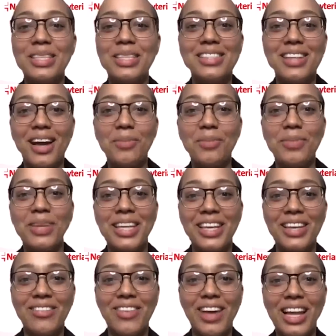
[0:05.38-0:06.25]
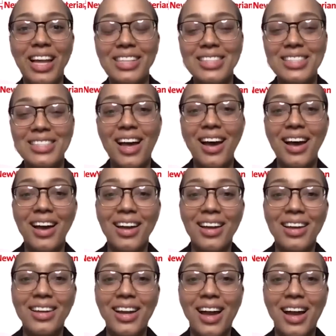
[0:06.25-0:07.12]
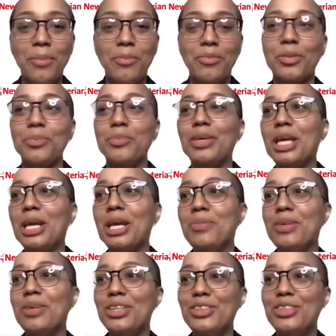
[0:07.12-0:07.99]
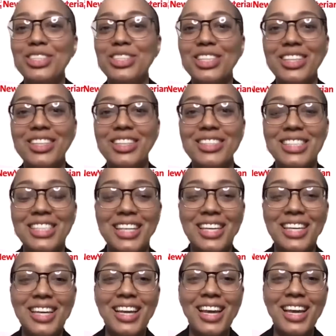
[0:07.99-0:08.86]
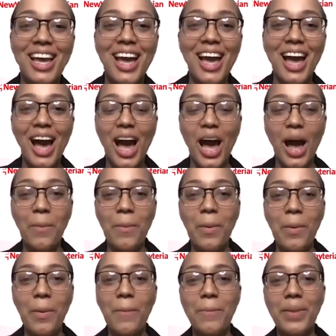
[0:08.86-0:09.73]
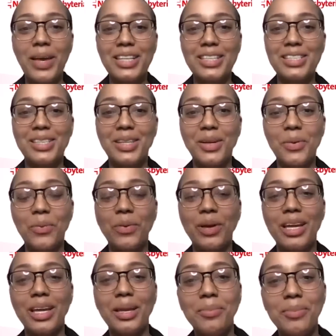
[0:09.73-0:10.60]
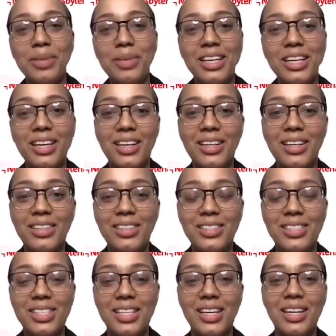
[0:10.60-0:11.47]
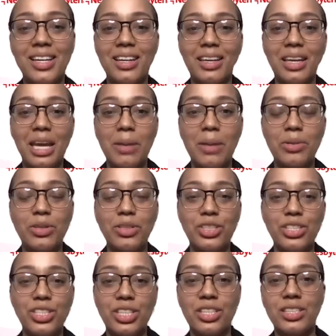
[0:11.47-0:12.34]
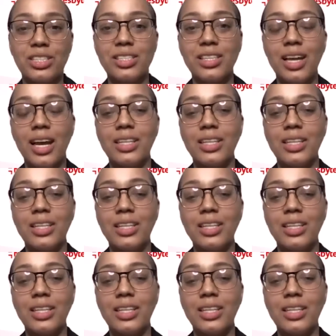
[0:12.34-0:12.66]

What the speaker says: Diamonique Valentine. I'm from Camden, New Jersey. I'm a patient with MD Anderson in Camden, New Jersey.